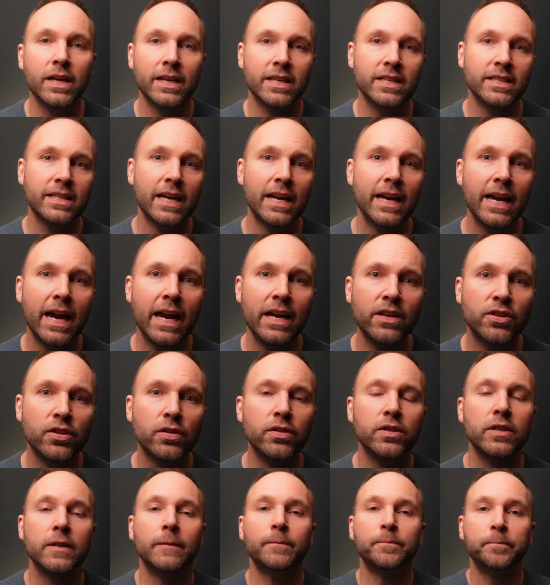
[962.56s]
estate
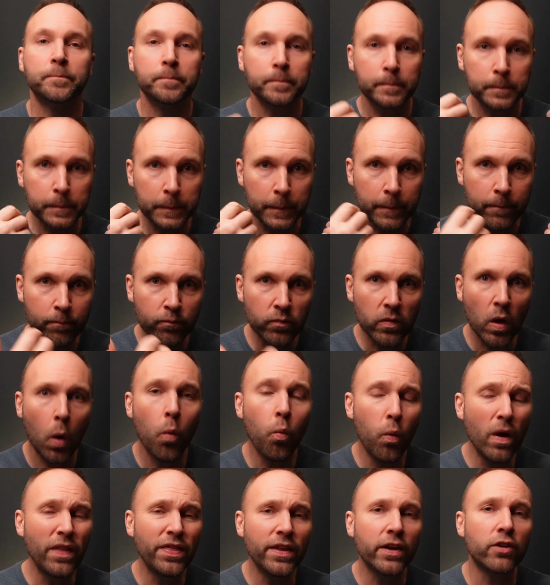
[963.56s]
agents
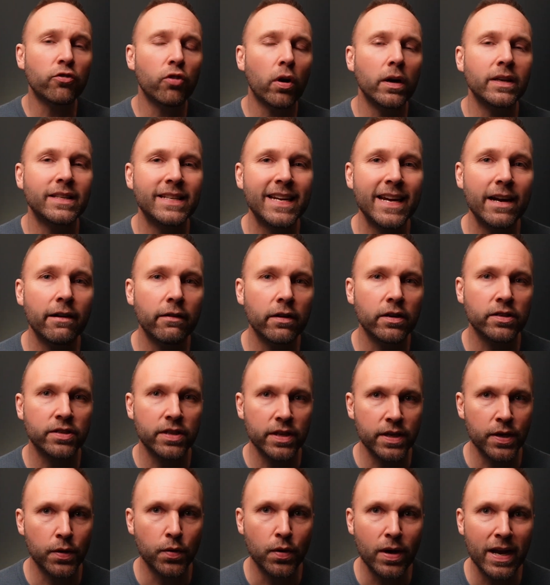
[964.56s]
with the criteria
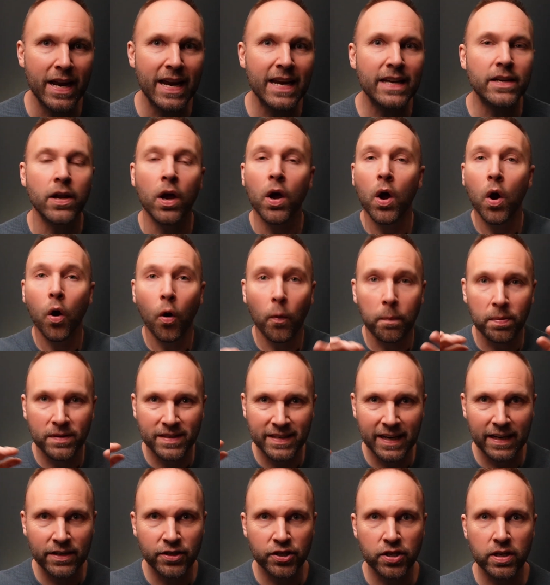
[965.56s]
that you need, or
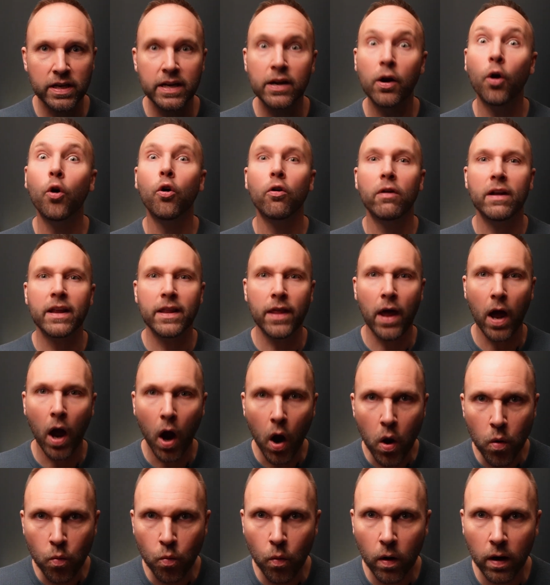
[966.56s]
potentially already the
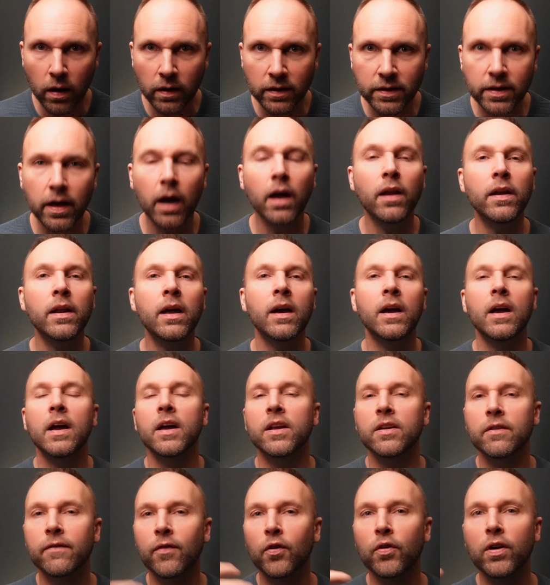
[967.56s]
homework done.
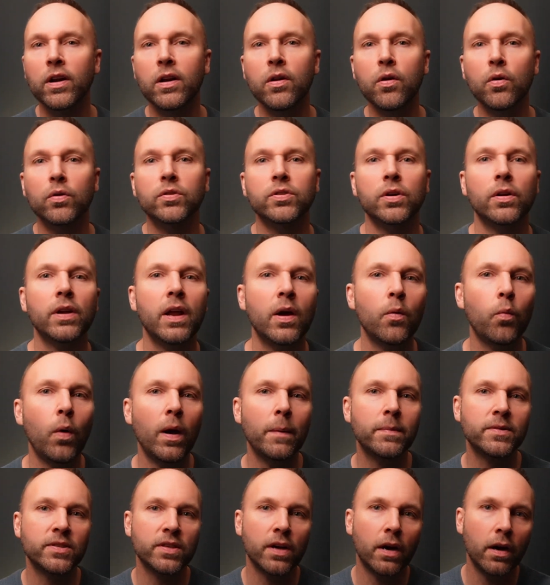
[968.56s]
You've already looked on their
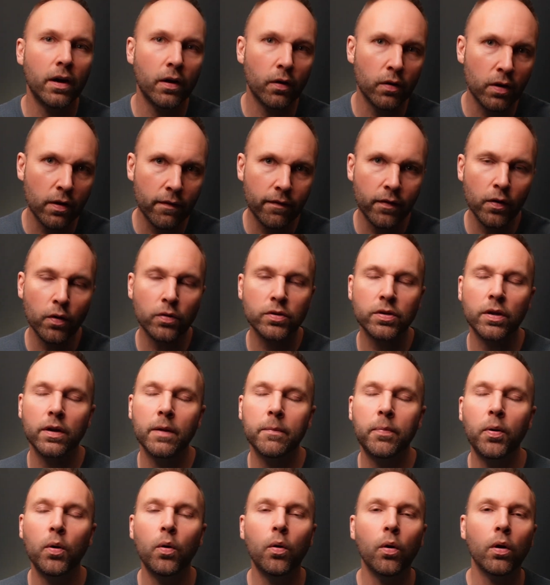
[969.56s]
website, or you've looked on the
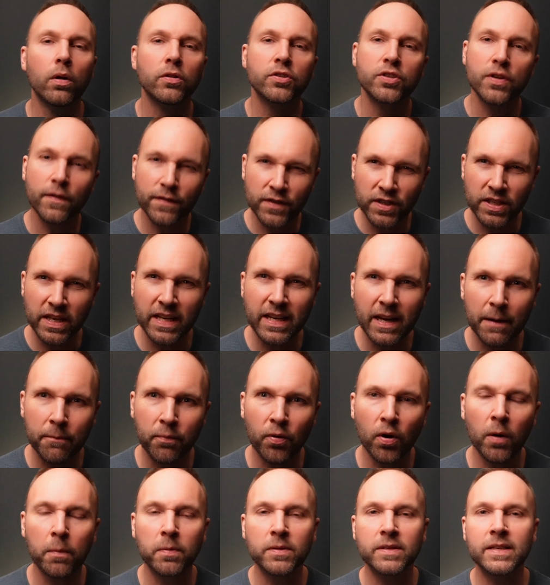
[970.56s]
portals, you've seen the
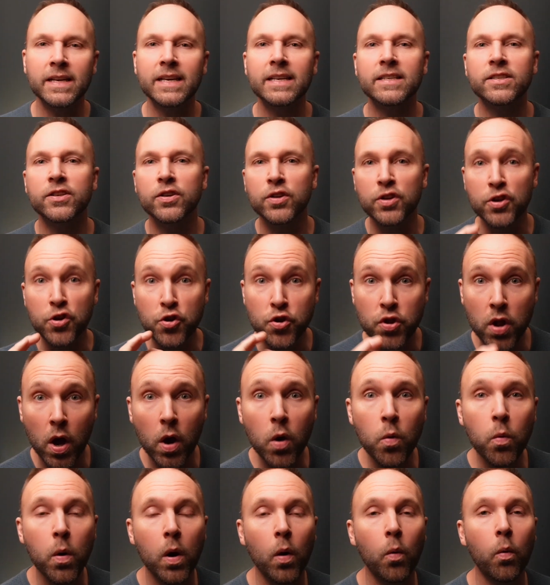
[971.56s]
properties you
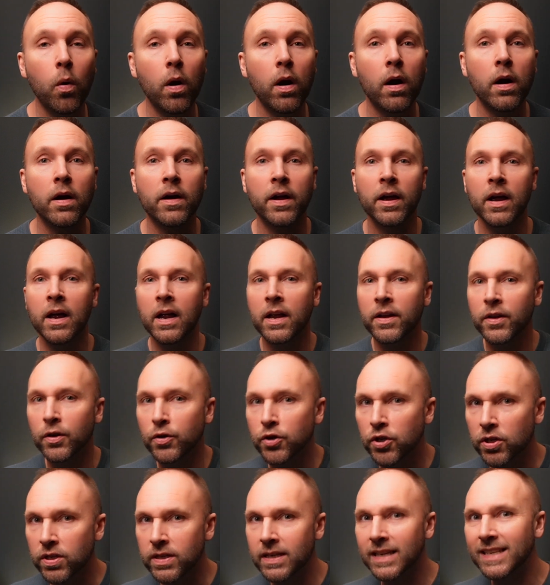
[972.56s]
know will work. You
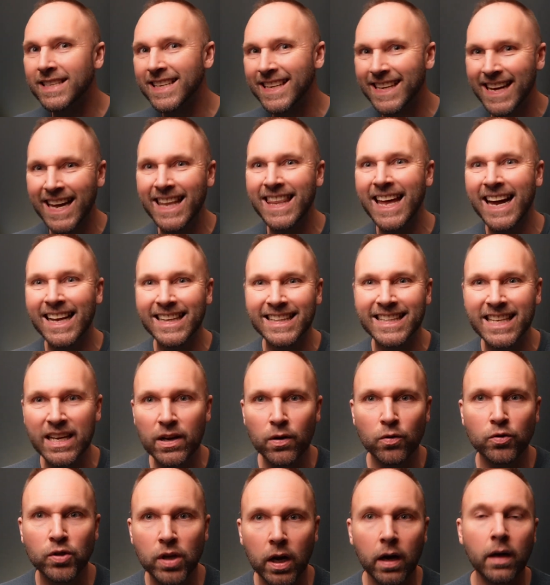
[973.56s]
just need to get that
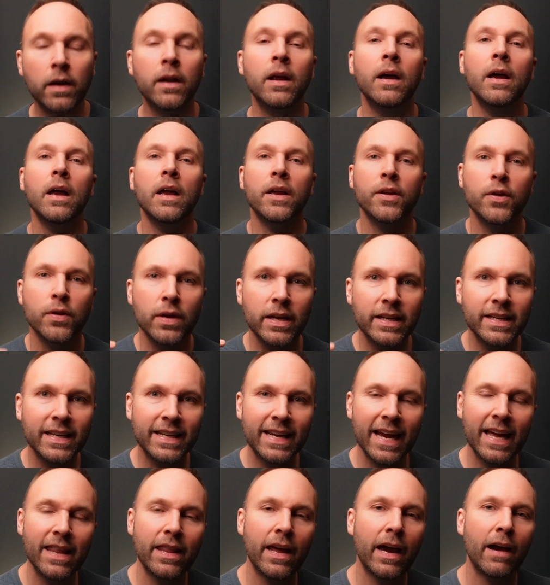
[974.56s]
deal done. You need to
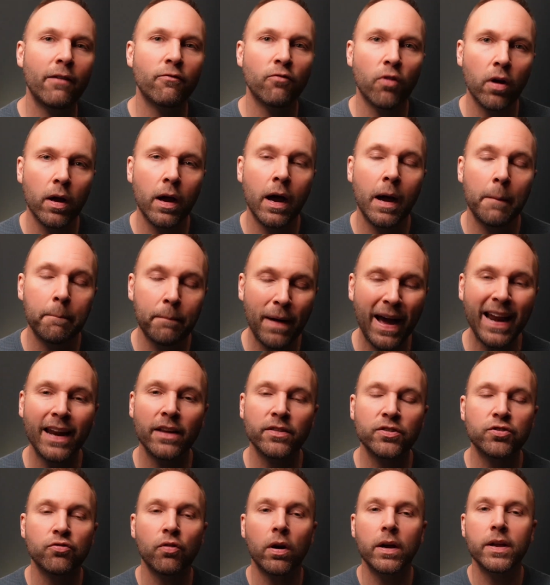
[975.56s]
get that
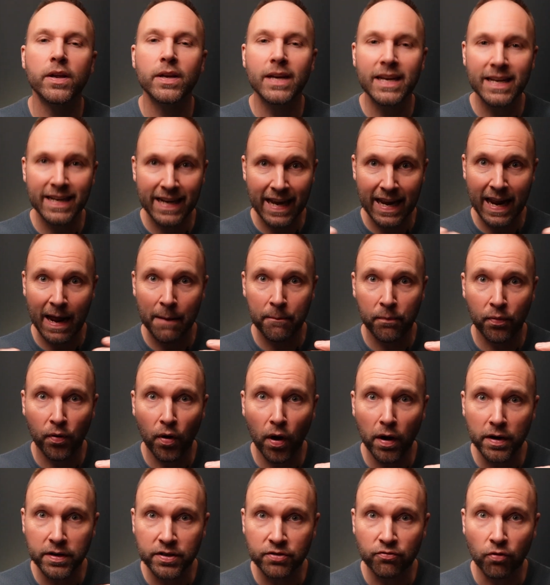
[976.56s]
balance right. You need to get that
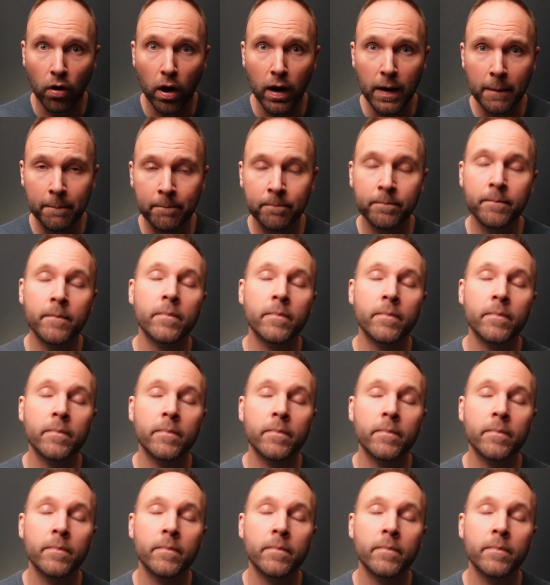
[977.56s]
price right.